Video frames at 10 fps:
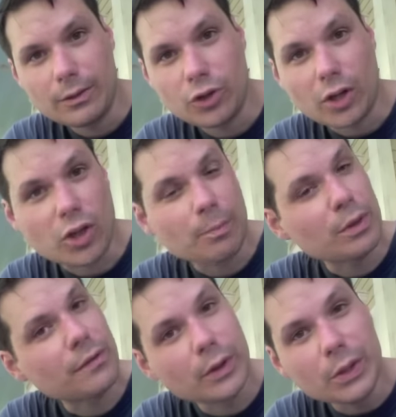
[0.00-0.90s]
Josh, I
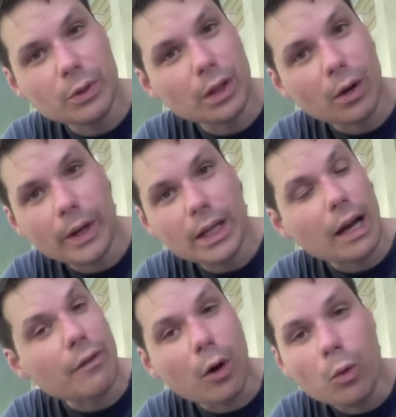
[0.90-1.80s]
prefer you glowy.
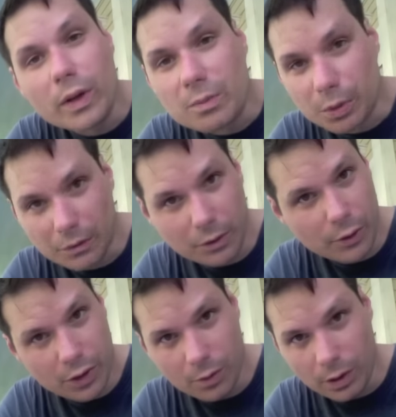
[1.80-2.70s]
I've always
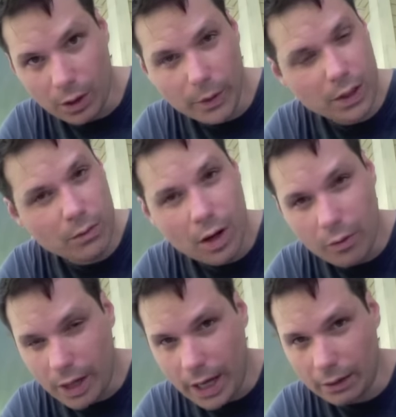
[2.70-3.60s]
preferred you glowy. You
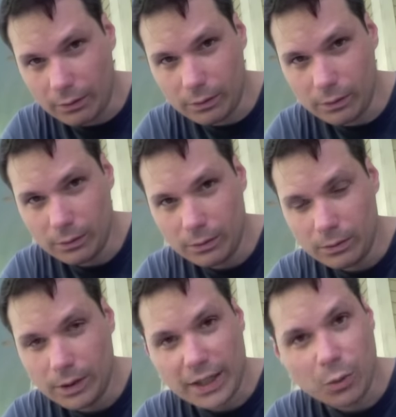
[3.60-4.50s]
know that.
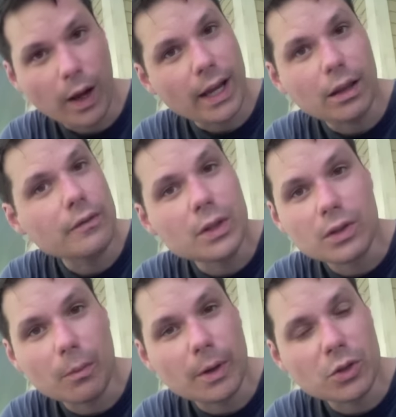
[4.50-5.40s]
That's why I loved you
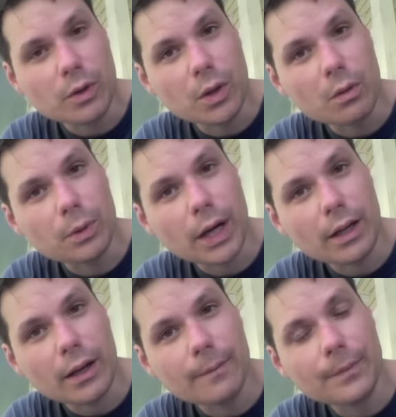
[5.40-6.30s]
so much when you were
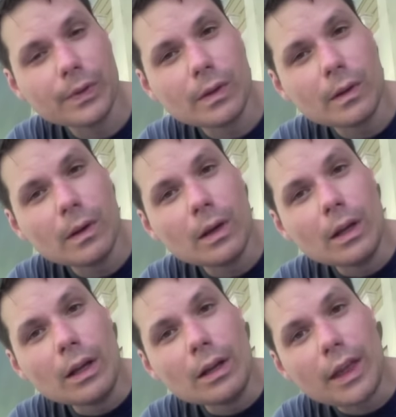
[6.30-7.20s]
pregnant.
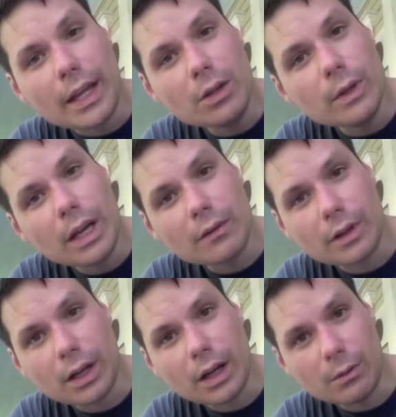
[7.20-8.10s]
Thank you again
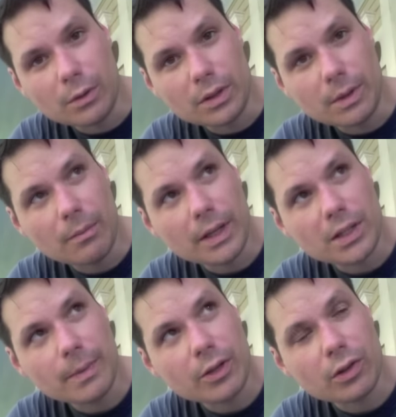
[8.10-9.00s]
for the kind words about my
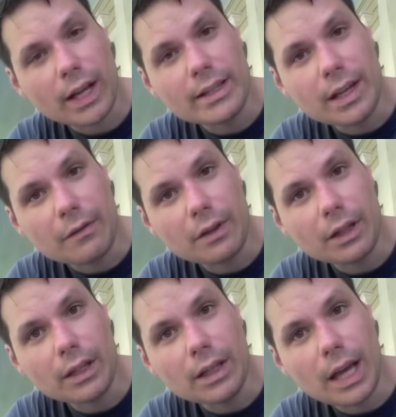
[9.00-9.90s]
special. I
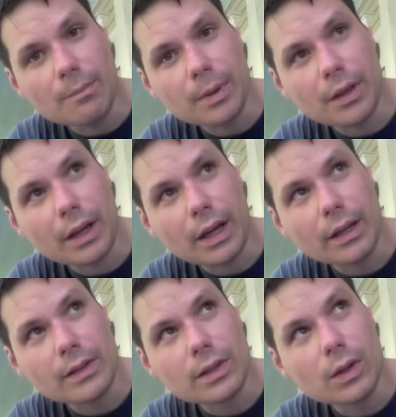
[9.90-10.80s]
definitely
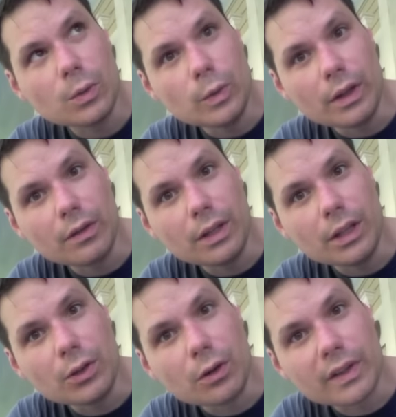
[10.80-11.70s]
empathize with the
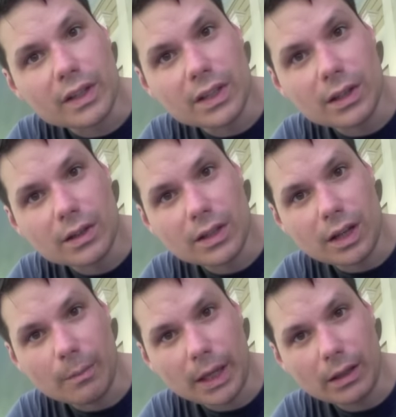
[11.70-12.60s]
nervous
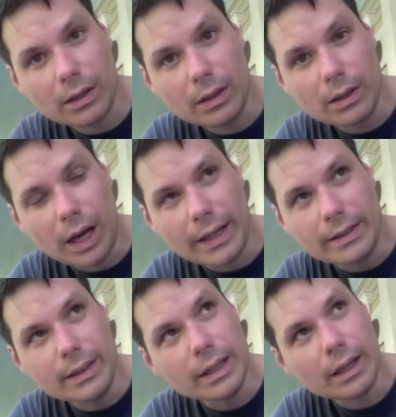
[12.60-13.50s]
stomach
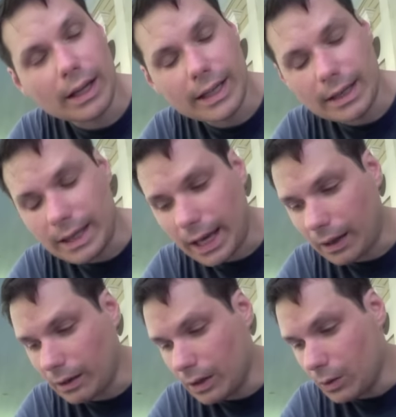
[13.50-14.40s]
idea. I get
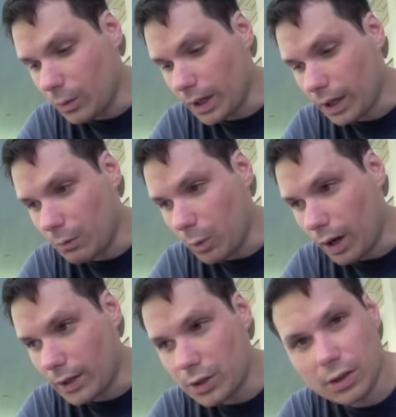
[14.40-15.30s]
that when I
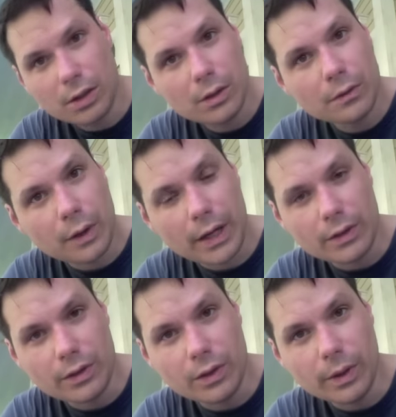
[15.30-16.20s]
watch
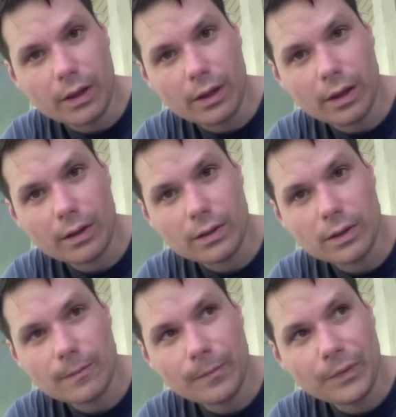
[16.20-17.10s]
friends doing
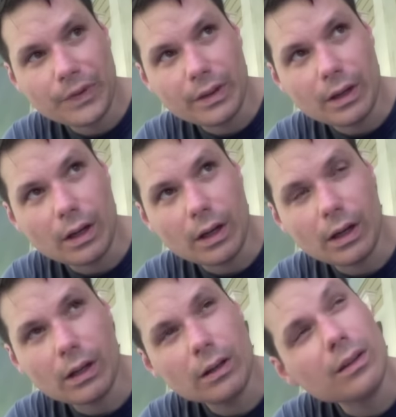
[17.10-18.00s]
things,
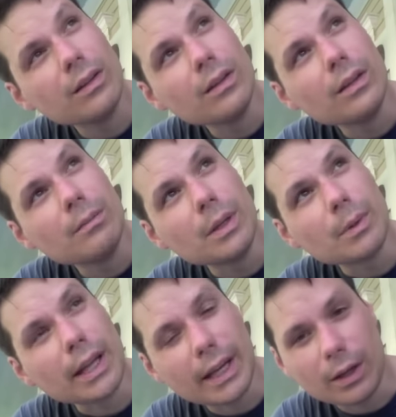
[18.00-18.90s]
uh,
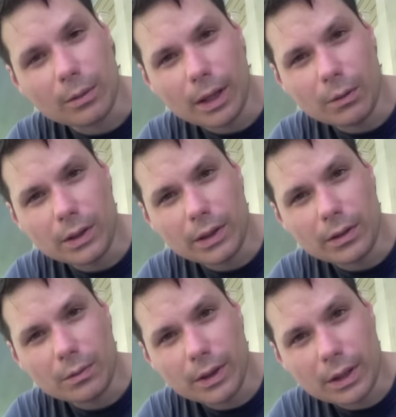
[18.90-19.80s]
people I care about when
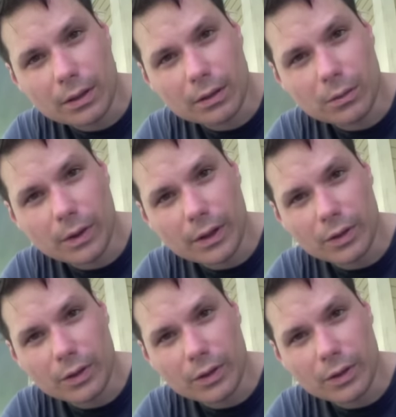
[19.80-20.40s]
they're when they're when they're